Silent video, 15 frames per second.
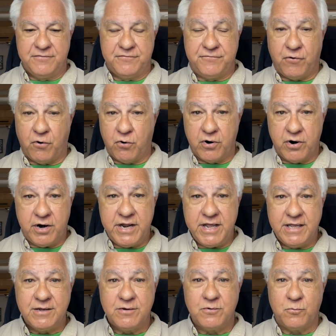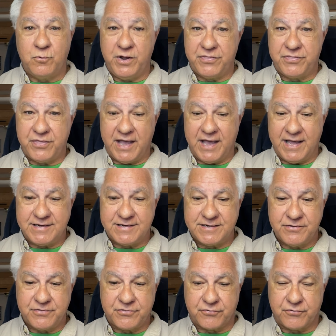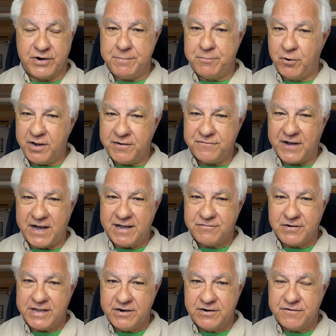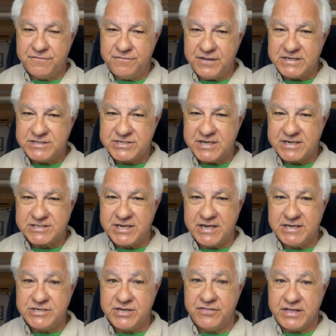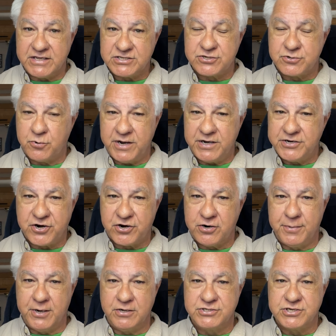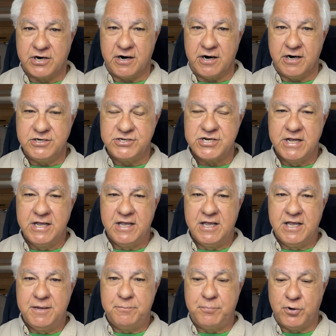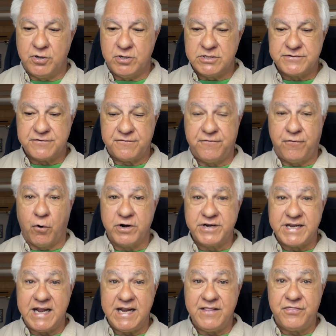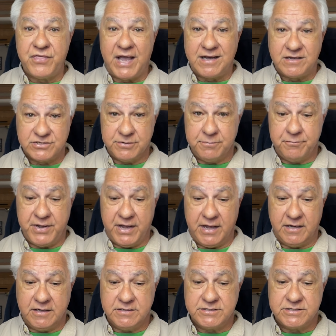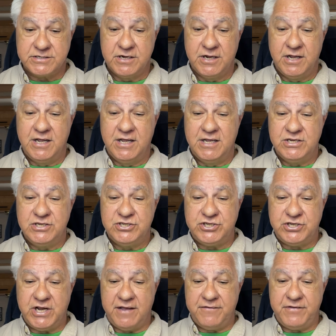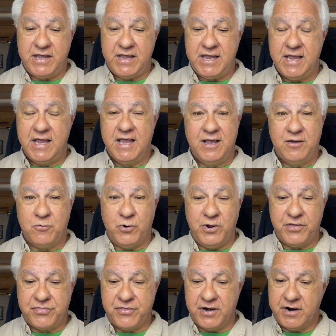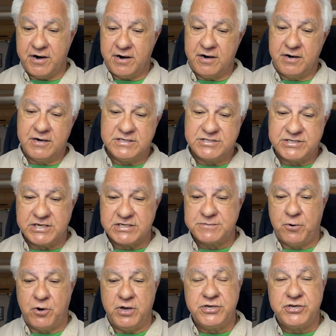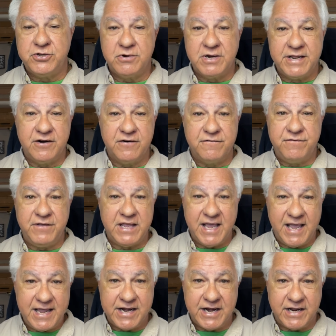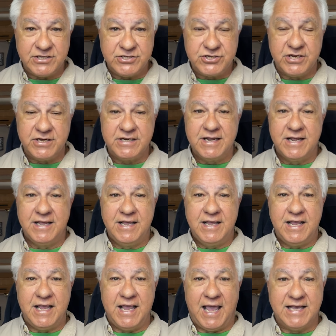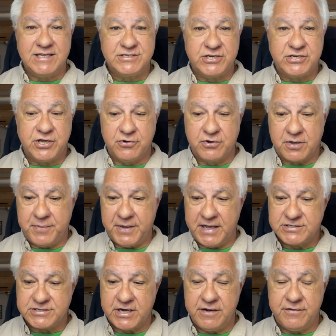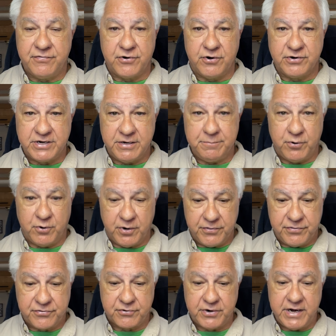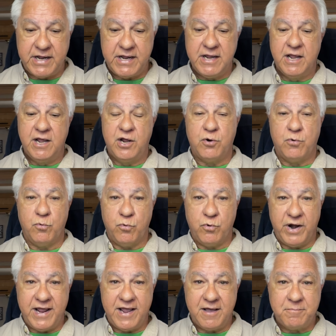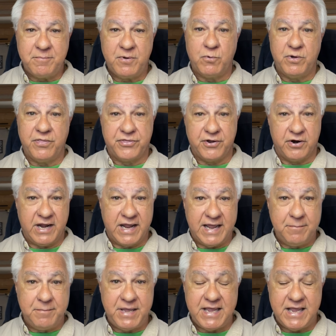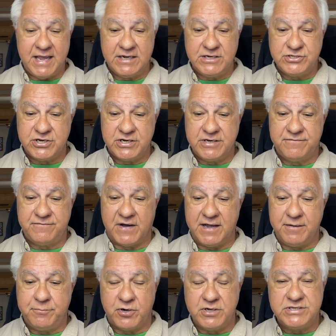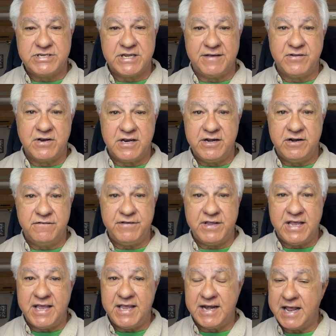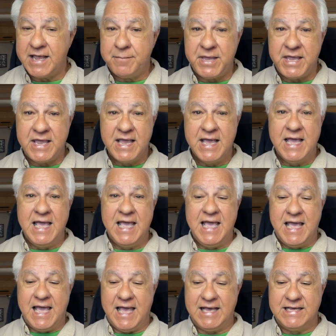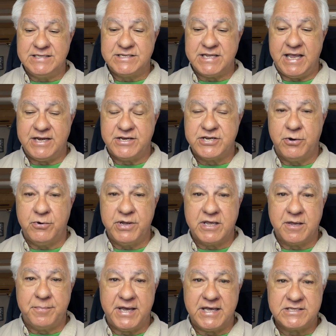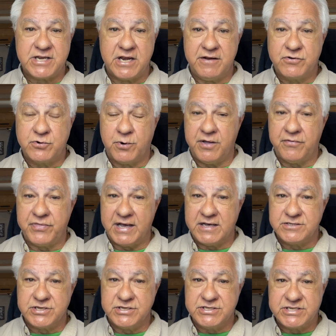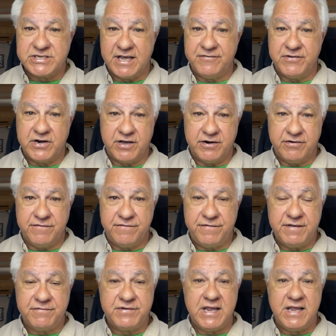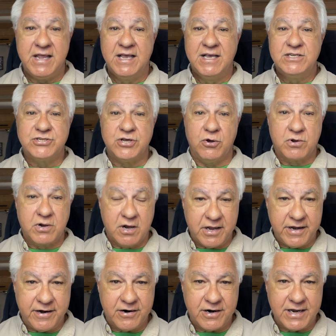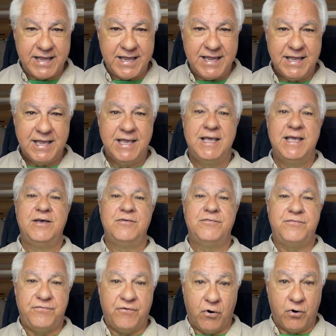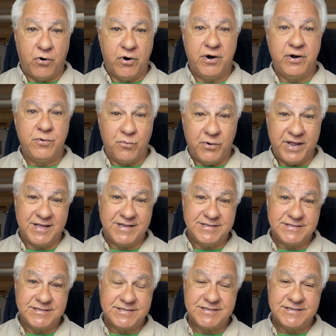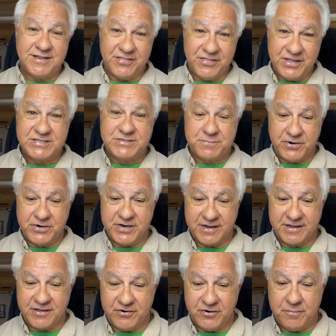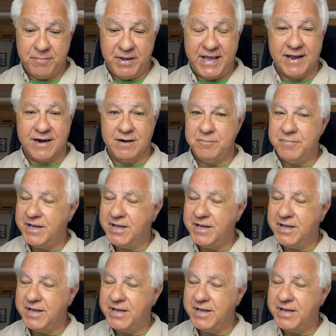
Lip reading: Ford, with that 3.5 liter V6 engine that's twin turbocharged, pulls 14,000 pounds. Chevy, with their 6.2 liter V8 engine, has a tow capacity of 13.3. Ram, with their Hemi engine, 5.7 liter V8 Hemi, has a towing capacity of 12,750. So clearly, Ford wins this particular battle.